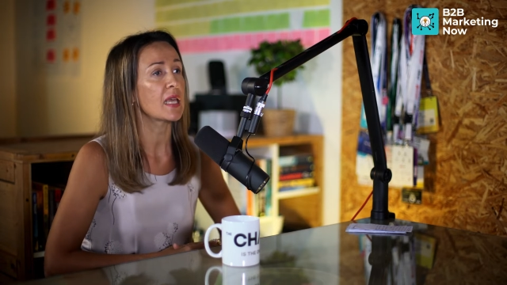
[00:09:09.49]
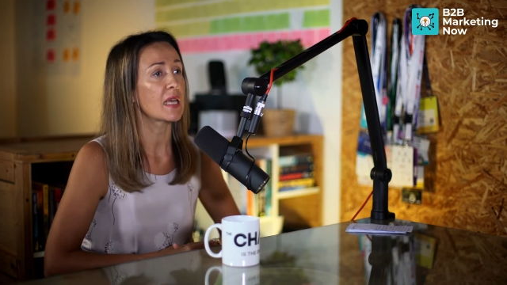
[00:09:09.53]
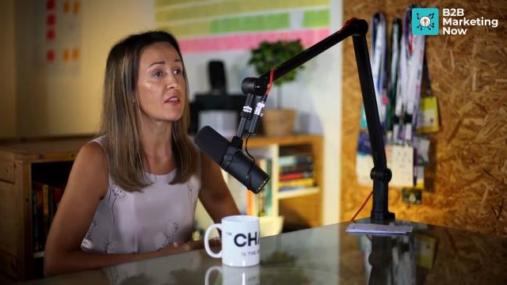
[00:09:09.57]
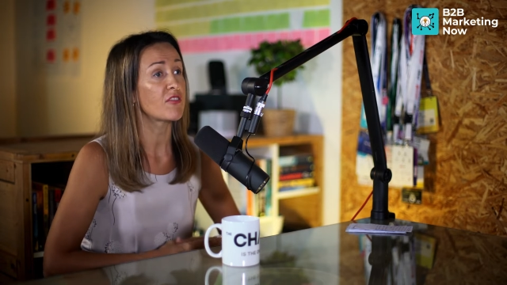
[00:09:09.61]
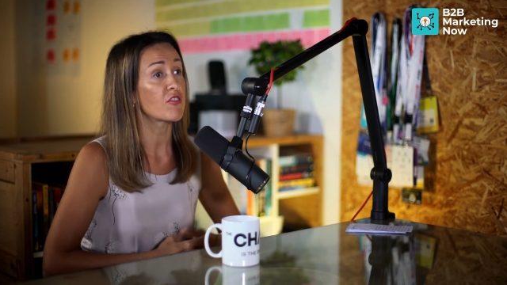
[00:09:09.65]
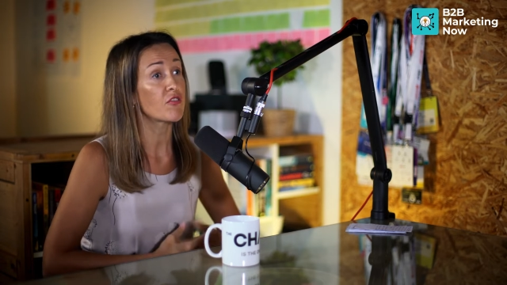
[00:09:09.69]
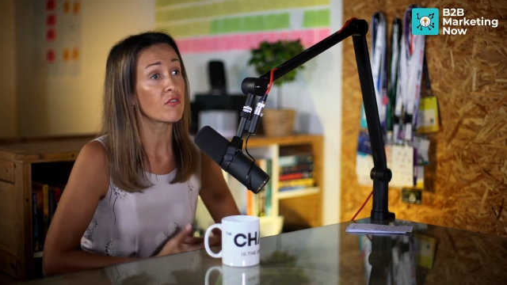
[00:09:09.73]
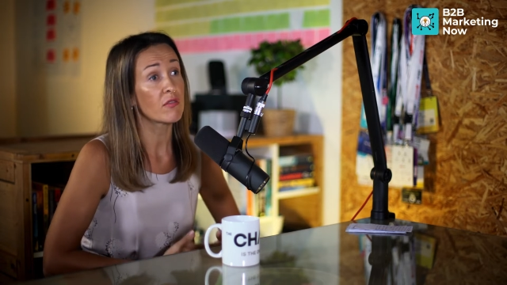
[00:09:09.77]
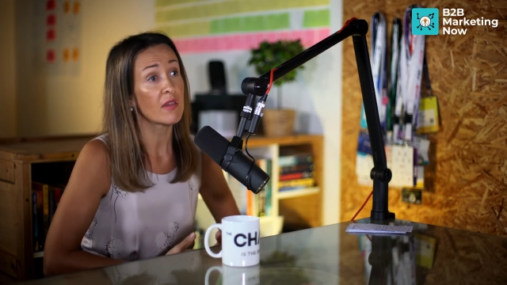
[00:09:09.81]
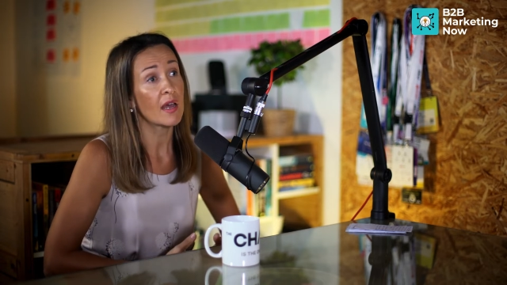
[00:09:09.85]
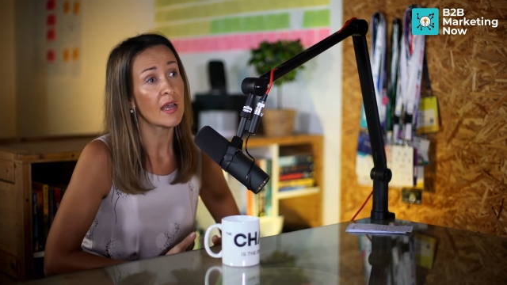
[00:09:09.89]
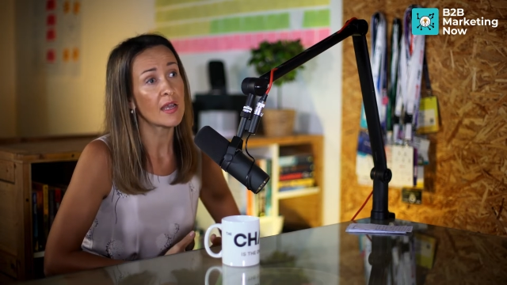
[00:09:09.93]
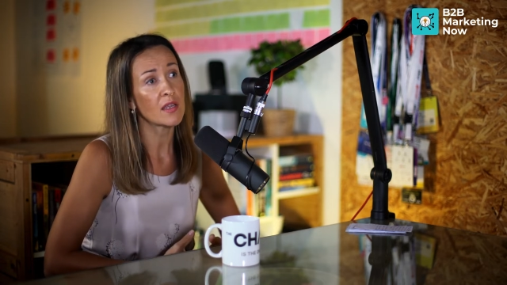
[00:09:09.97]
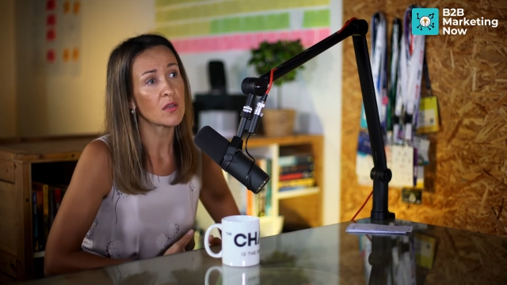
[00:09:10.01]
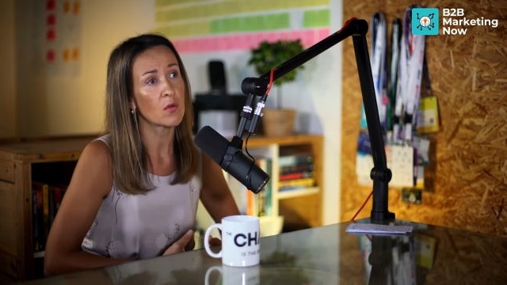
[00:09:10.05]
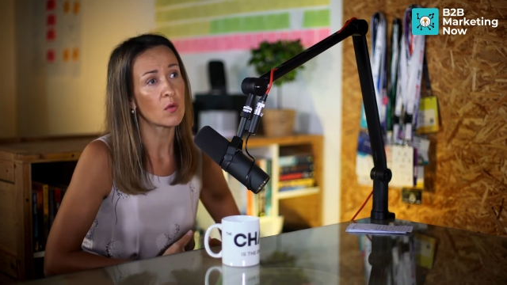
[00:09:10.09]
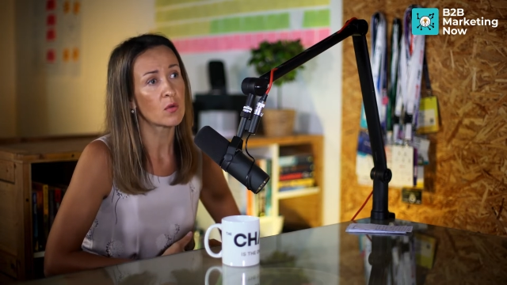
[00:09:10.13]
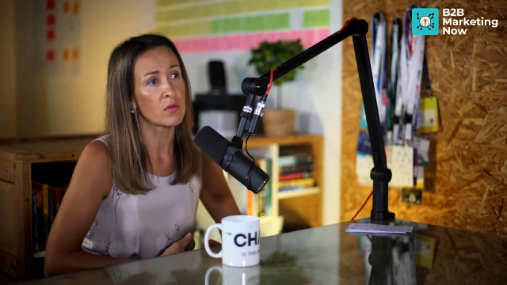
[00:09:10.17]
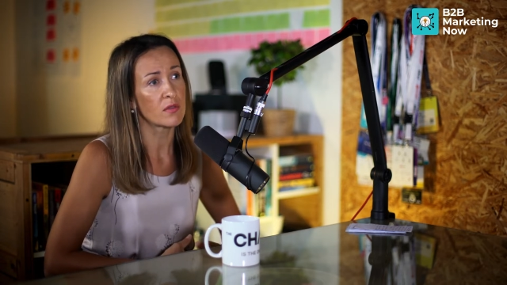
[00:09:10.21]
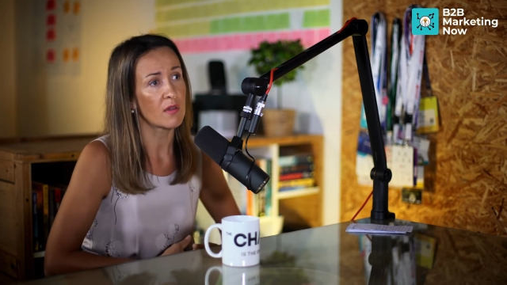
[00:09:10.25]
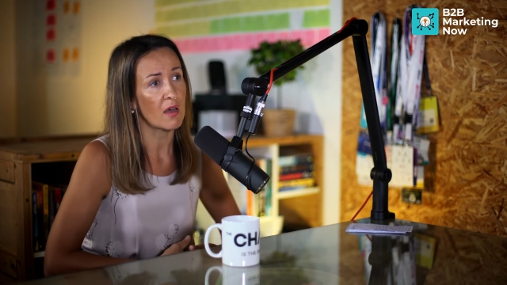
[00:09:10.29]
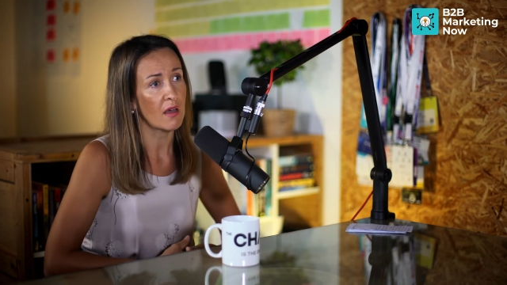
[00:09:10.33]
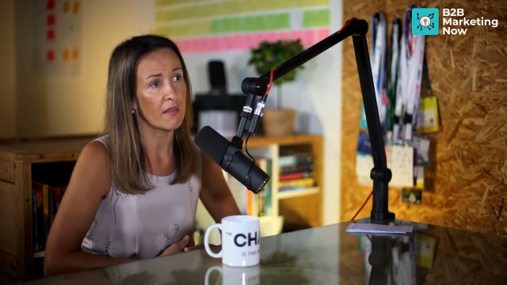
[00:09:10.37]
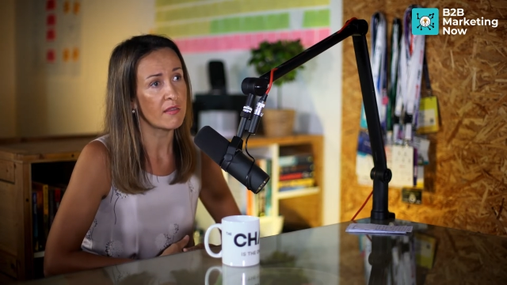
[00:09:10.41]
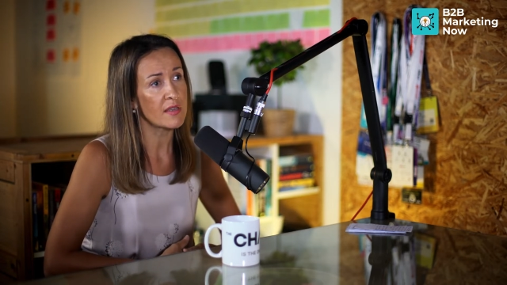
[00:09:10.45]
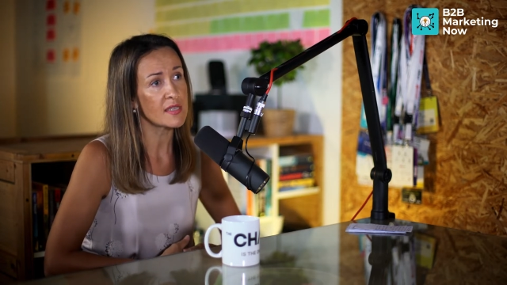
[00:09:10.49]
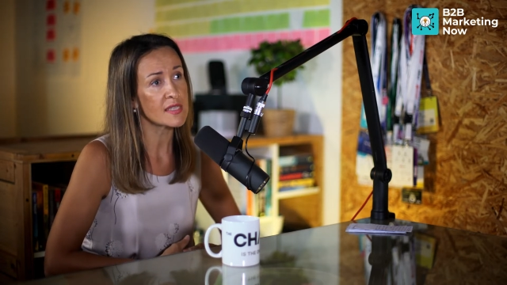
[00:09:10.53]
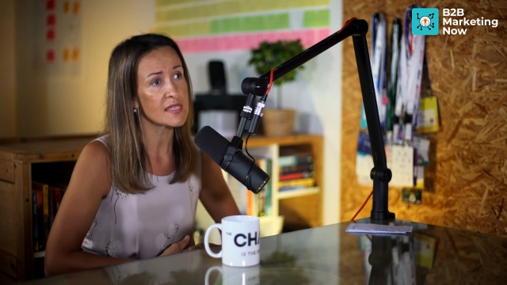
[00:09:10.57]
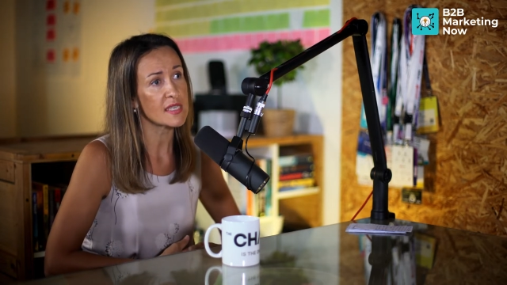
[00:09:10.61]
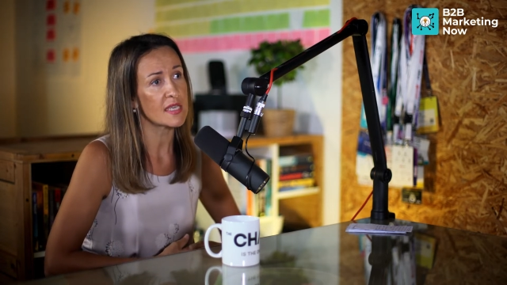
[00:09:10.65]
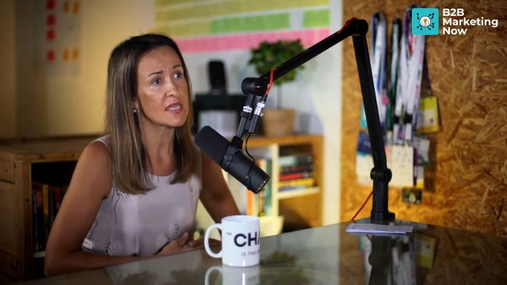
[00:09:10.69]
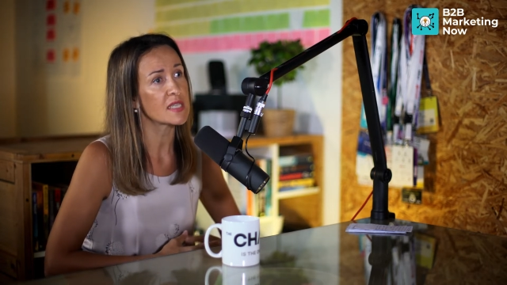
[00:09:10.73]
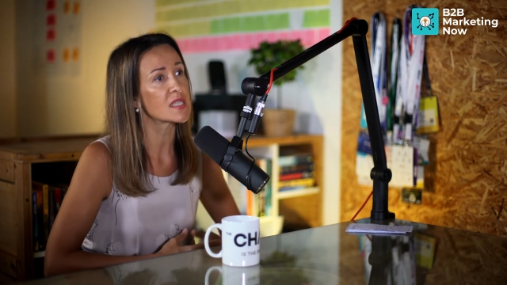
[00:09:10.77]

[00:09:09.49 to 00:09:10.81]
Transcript: and relying on others,